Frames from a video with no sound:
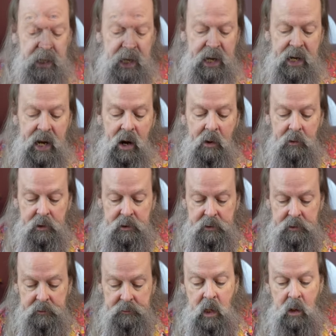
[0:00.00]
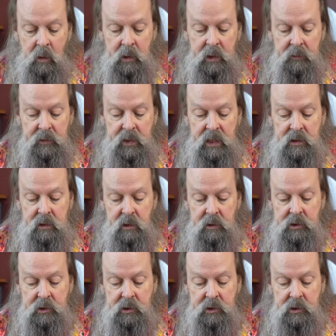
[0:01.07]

eight hours oh it even has little